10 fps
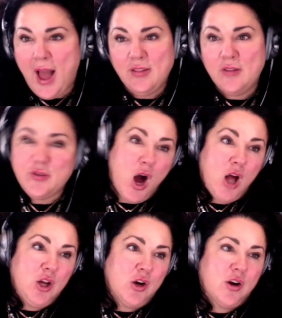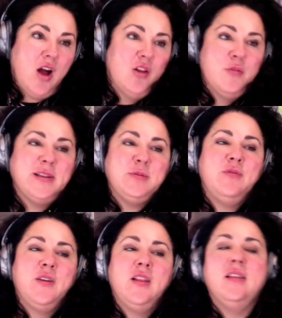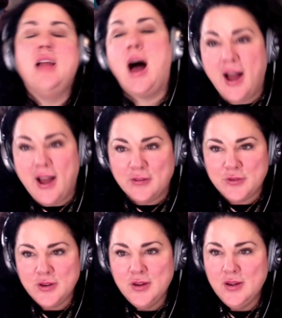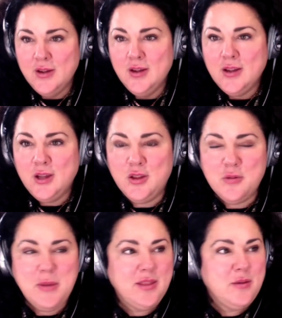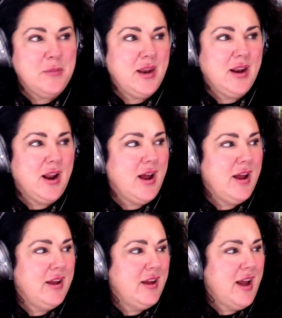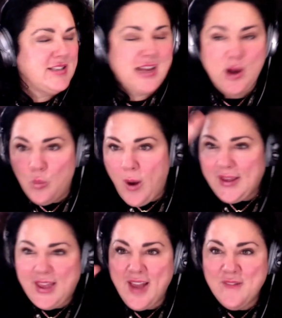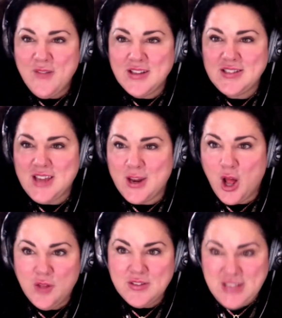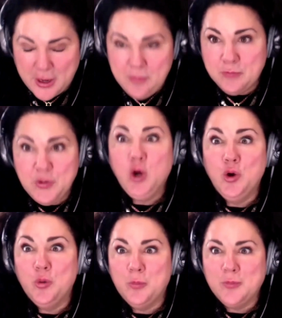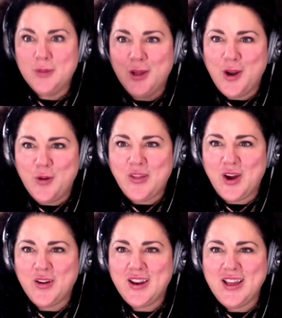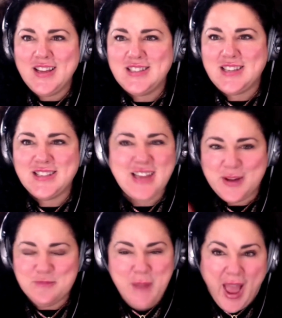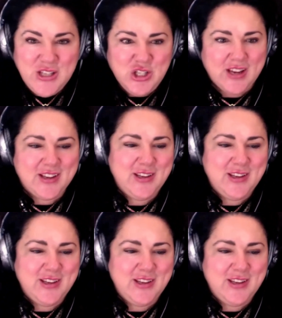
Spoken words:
I love color. Color makes me feel alive. The minute I take a white canvas and all of a sudden, boom, there it is. It's like magic.